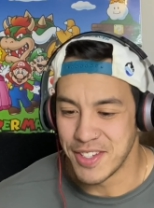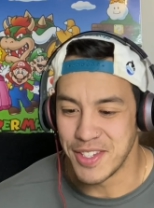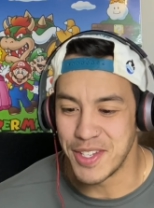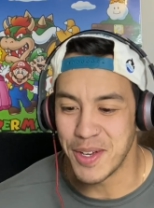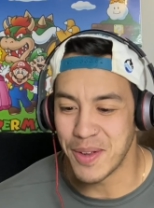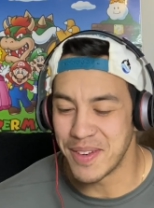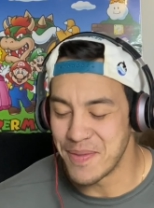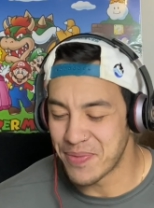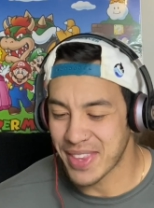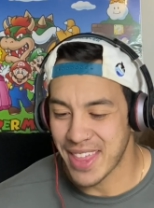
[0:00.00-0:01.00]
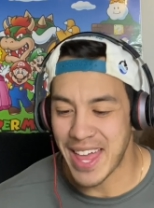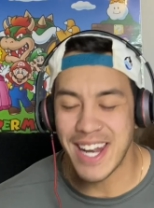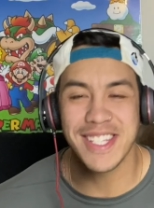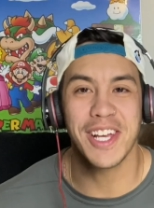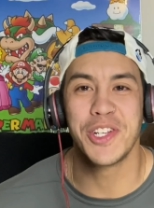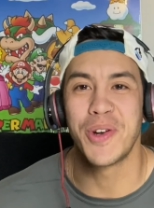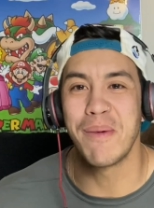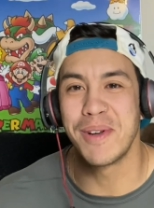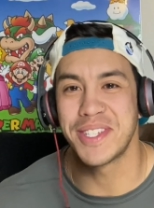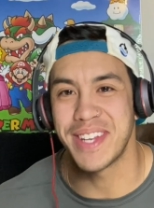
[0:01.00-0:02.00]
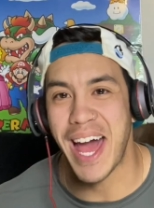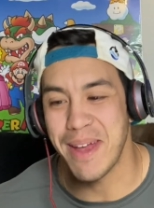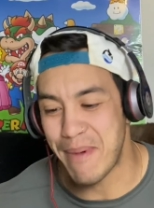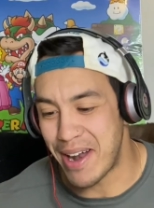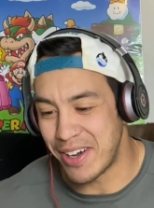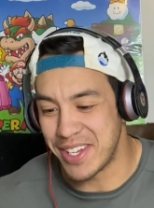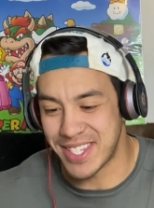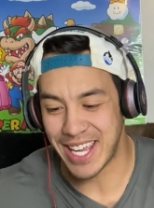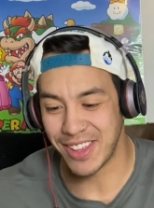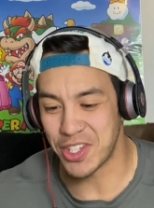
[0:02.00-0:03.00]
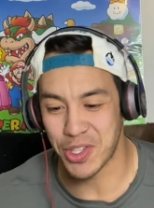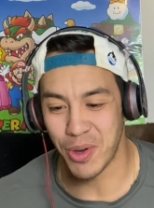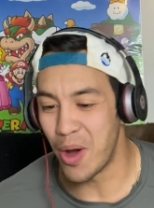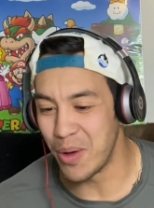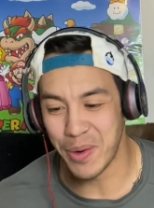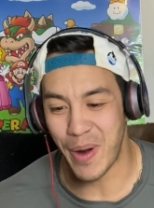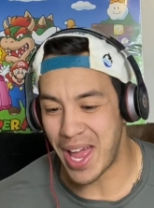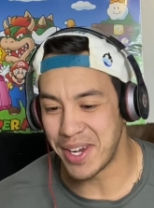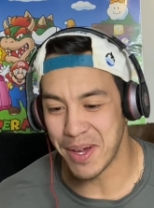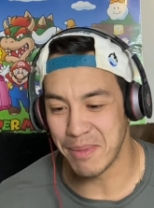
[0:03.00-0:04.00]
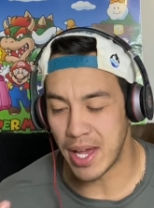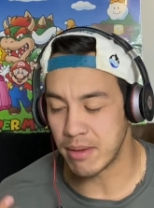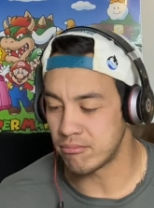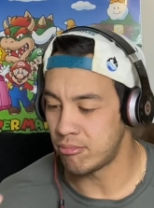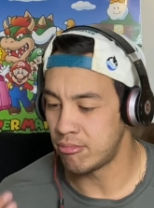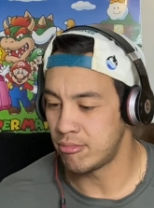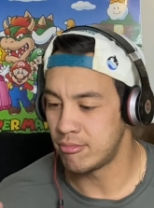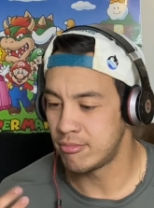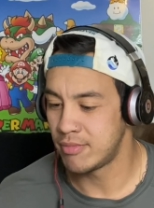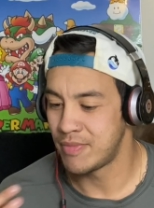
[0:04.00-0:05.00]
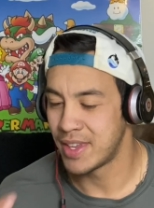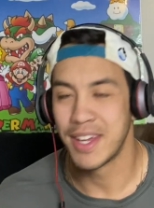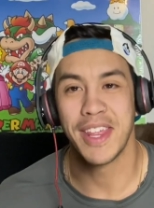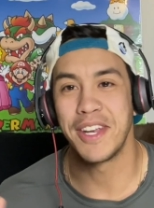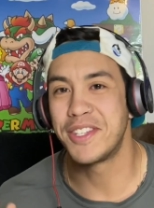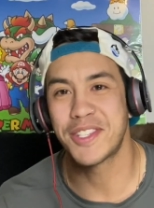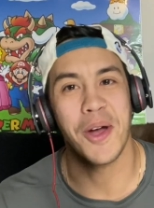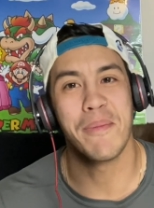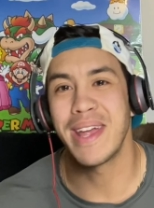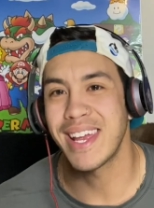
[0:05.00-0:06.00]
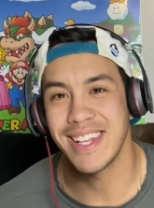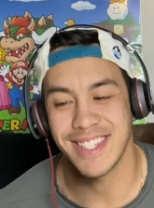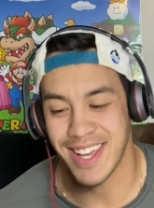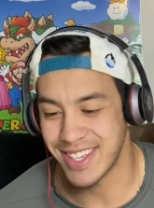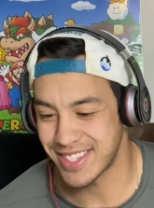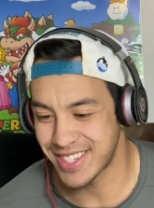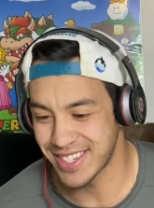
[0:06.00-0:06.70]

dude, that is like a drummer's nightmare. Just like, let's throw in random, like, that just don't make any sense.